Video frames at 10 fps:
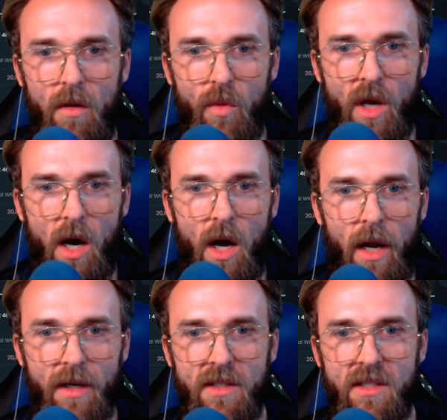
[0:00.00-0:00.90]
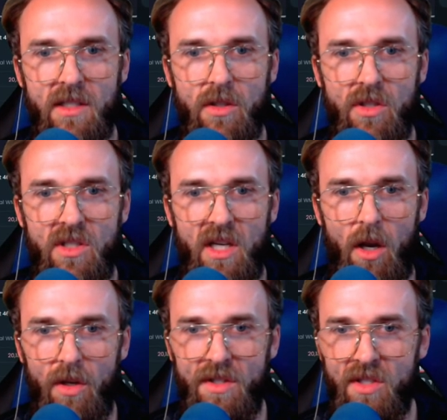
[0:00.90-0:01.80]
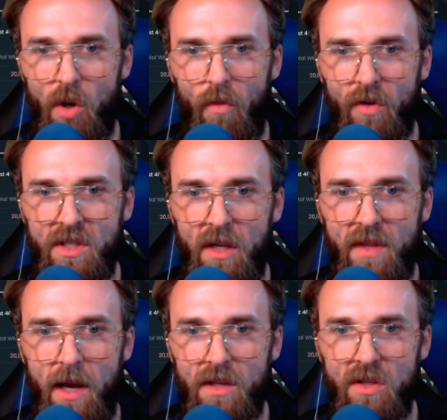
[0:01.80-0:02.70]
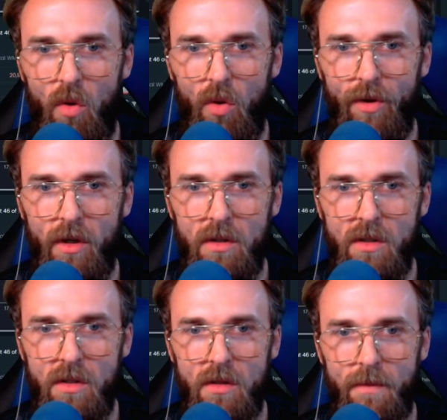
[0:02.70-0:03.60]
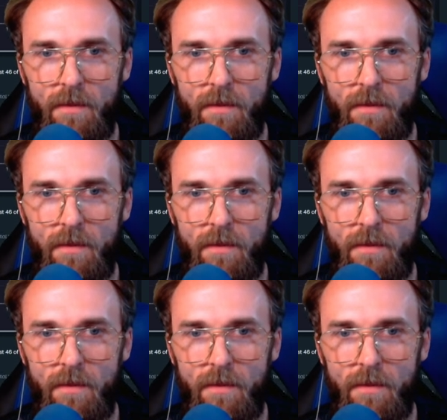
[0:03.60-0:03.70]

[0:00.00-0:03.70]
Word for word: We got ten, it's over ten thousand holders.